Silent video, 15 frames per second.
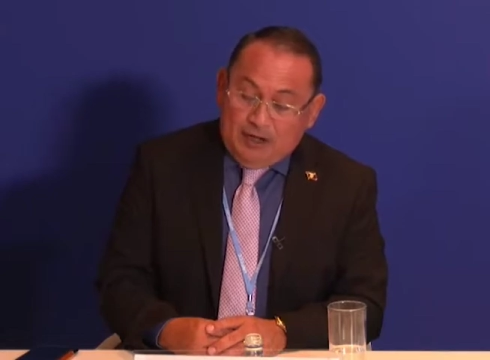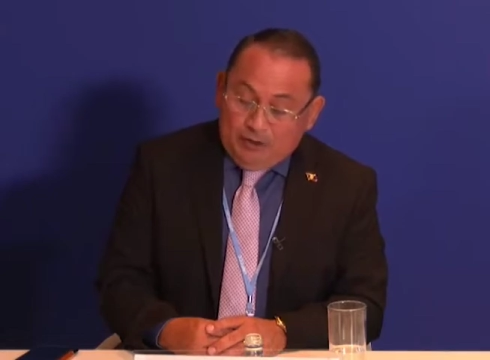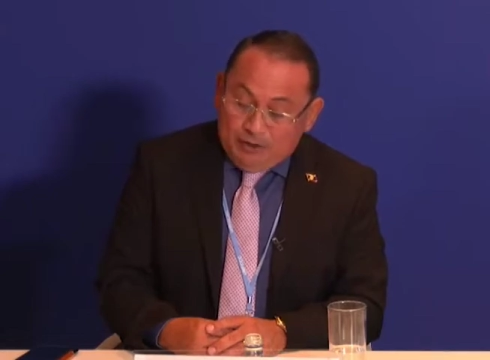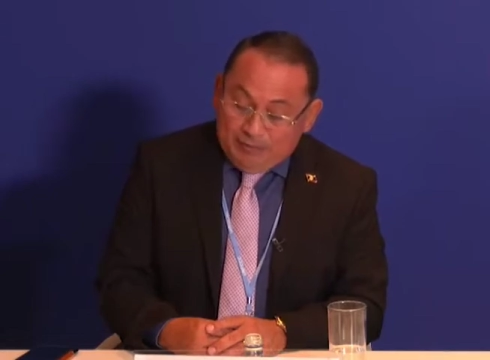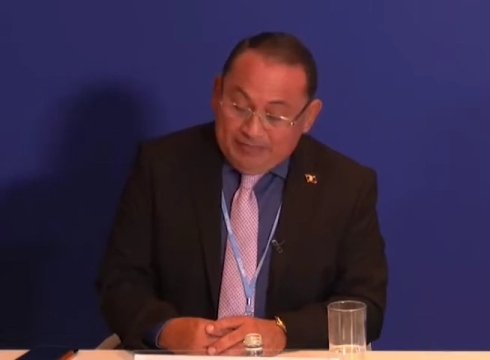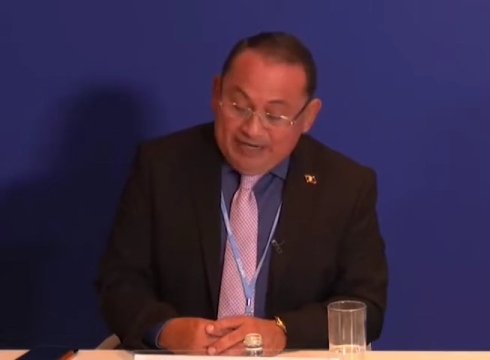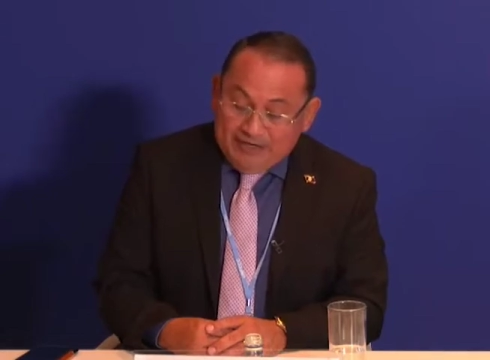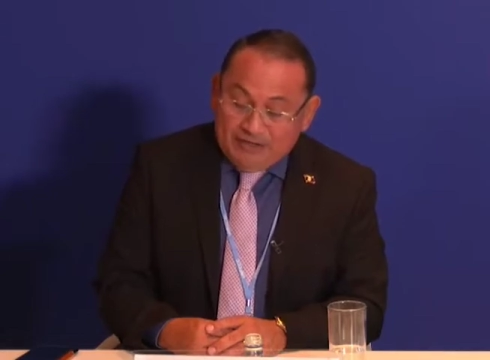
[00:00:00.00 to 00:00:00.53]

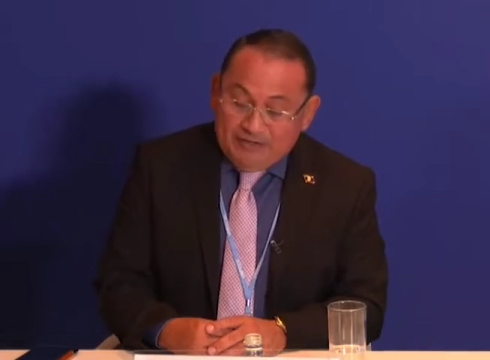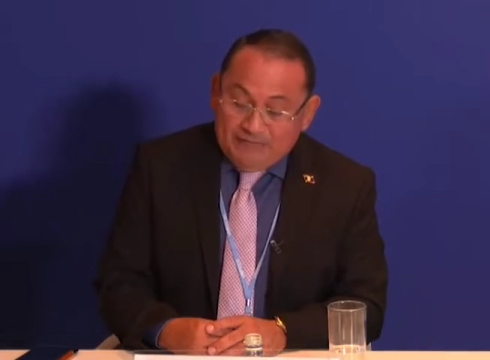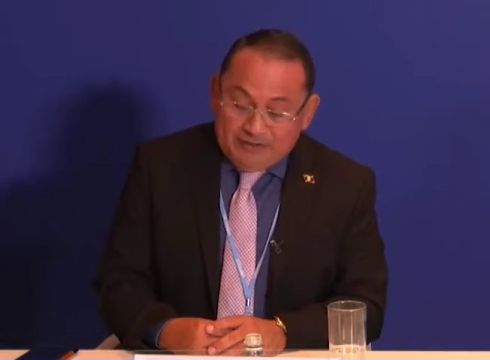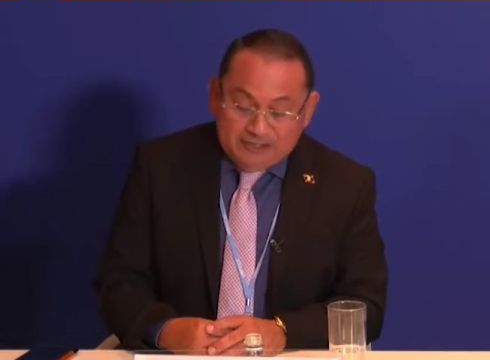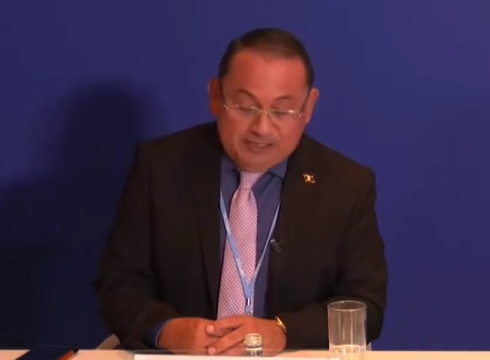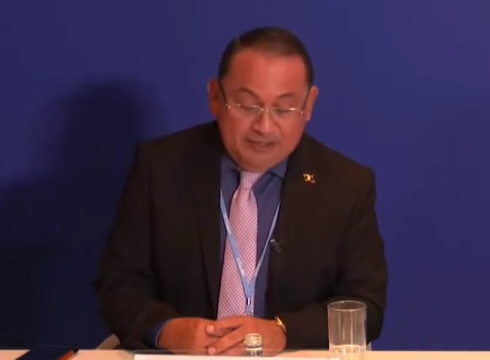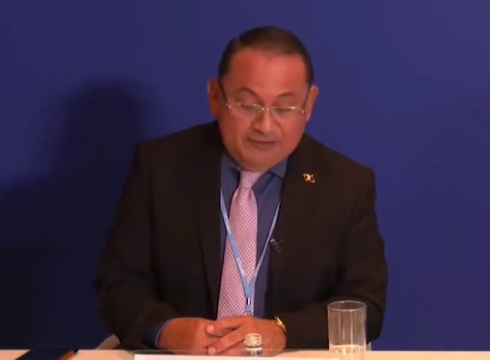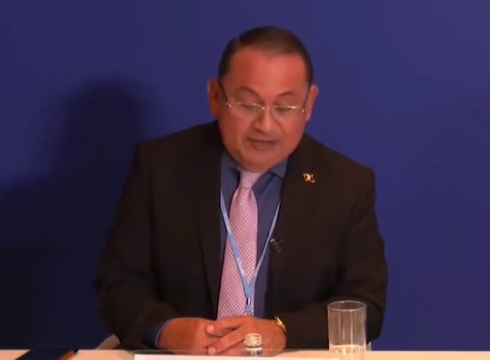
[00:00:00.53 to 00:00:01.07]
our
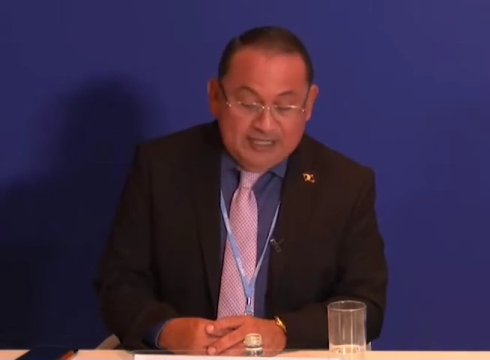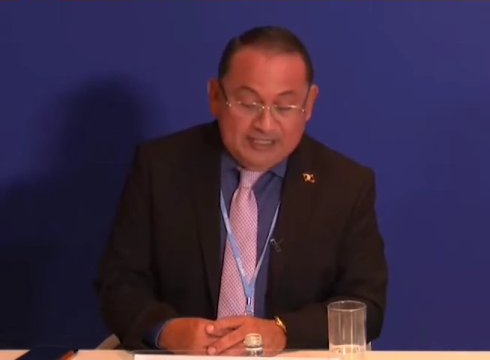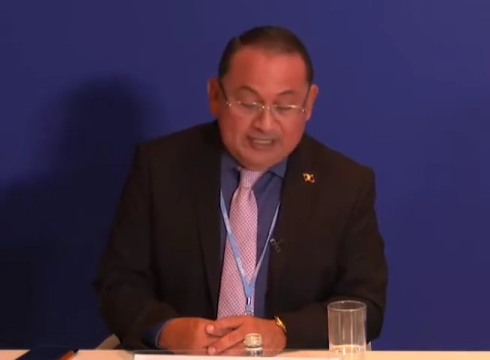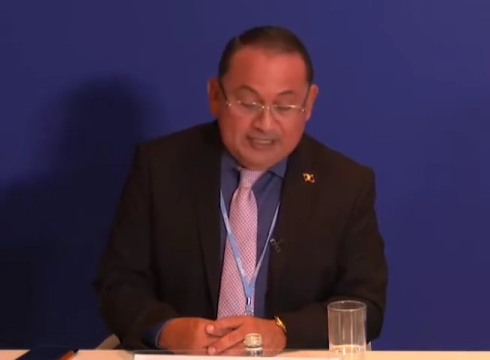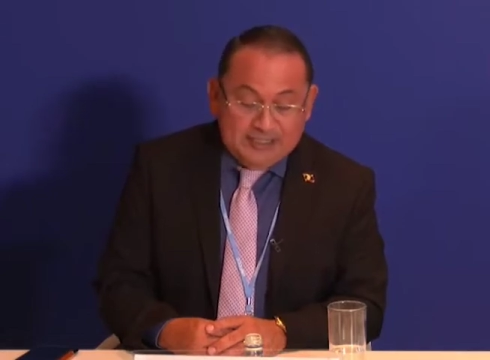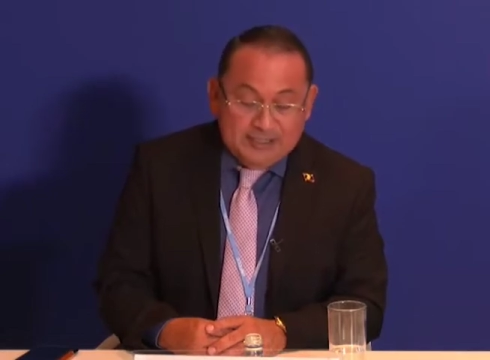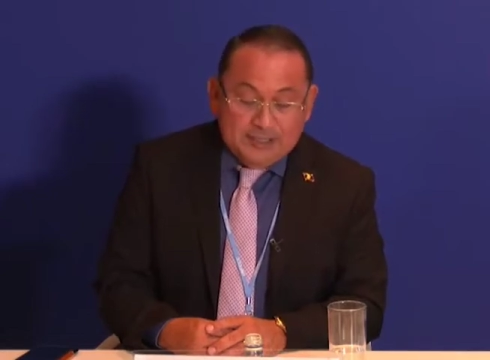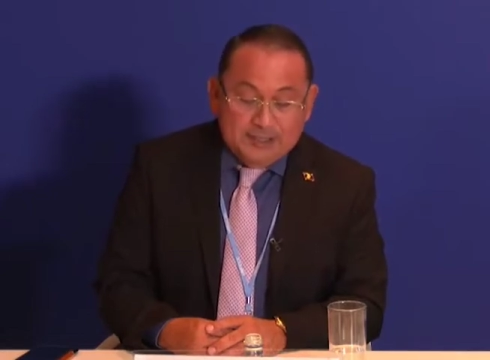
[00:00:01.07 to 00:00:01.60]
biodiversity
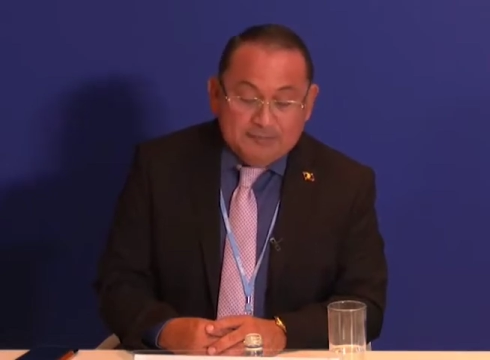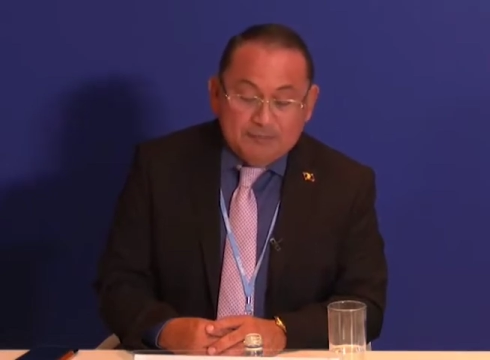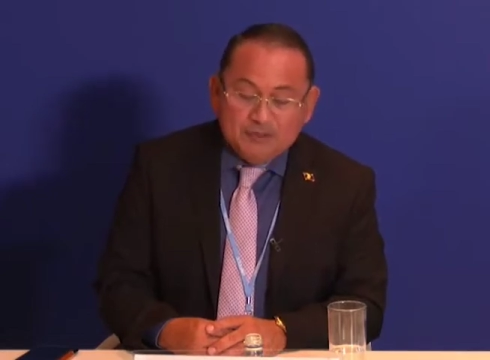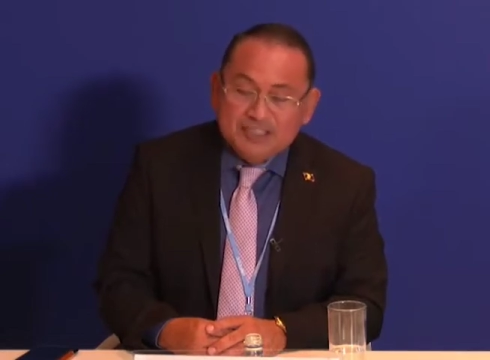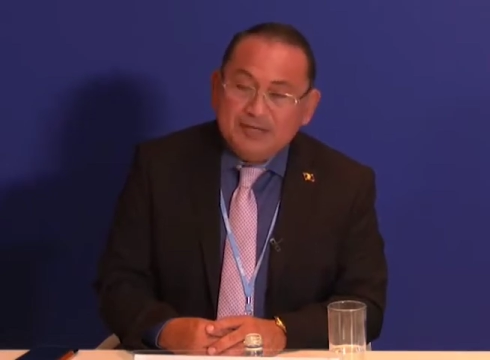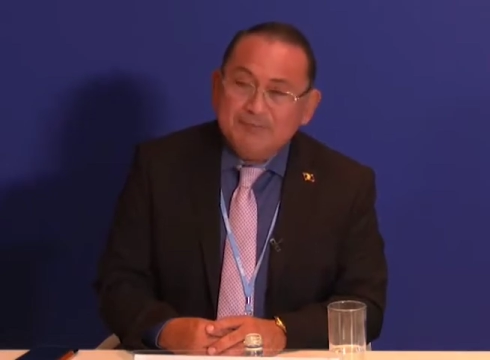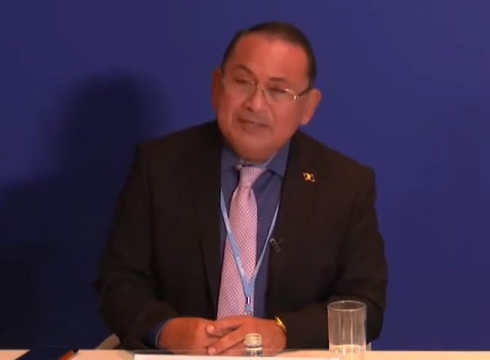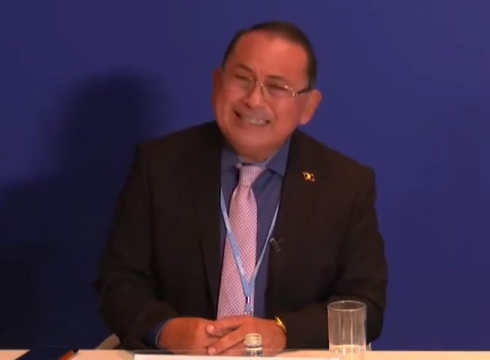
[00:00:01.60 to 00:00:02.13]
crisis
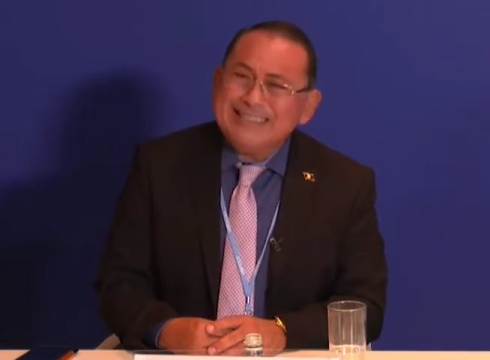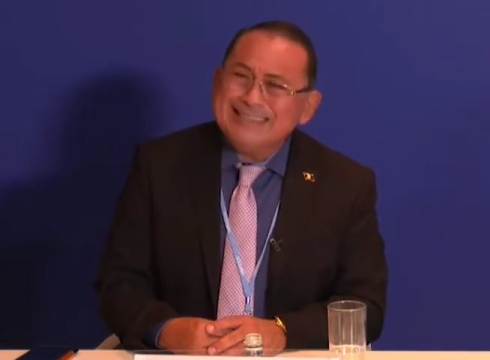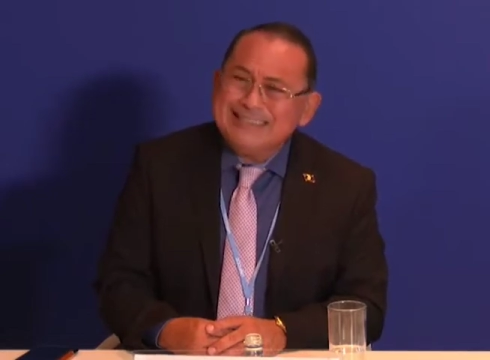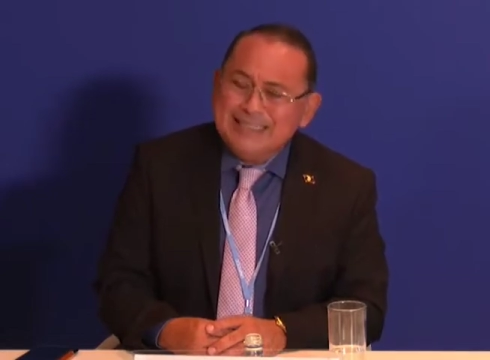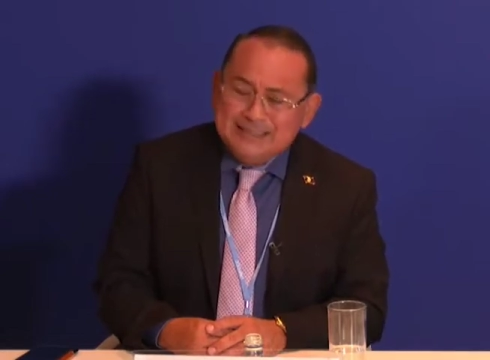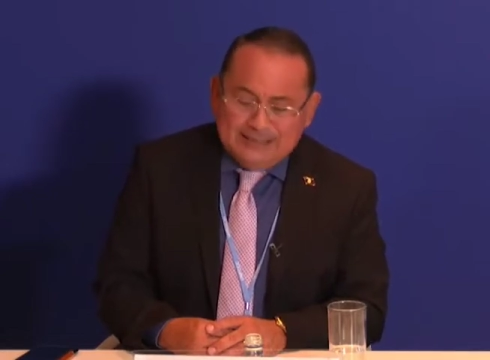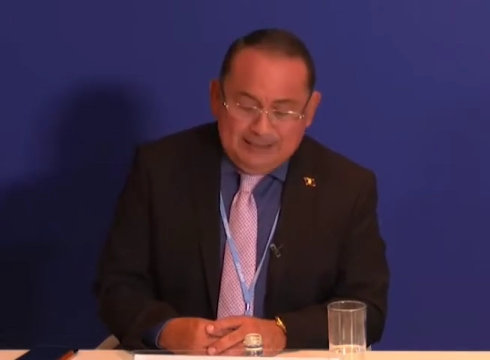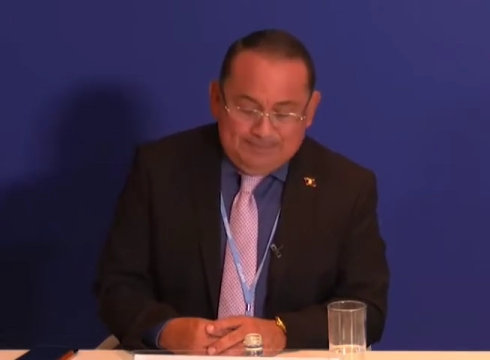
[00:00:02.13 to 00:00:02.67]
must happen in
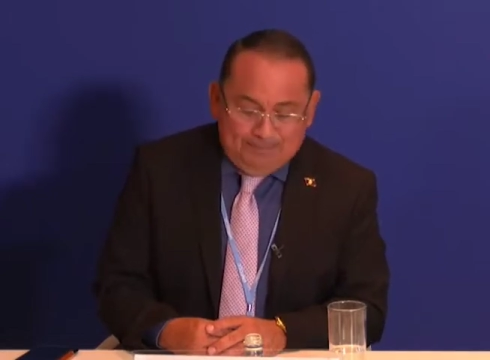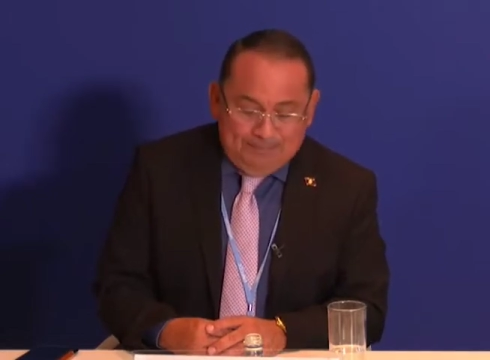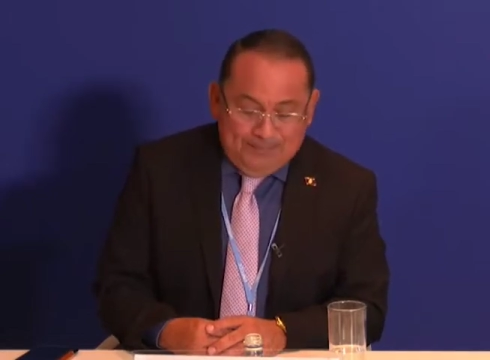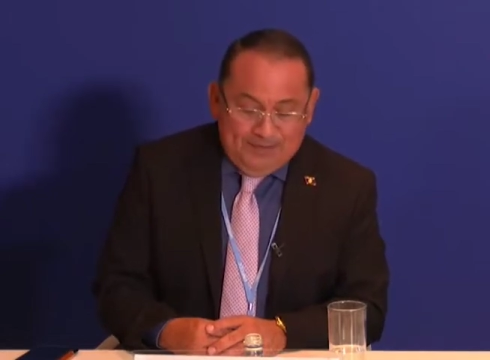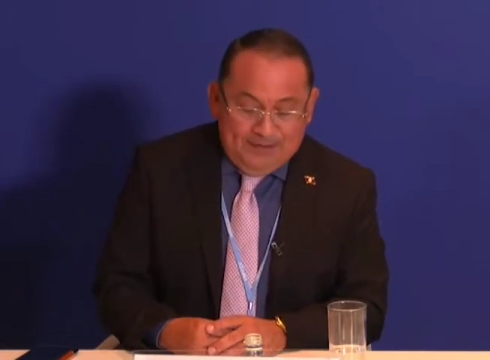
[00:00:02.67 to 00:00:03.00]
tandem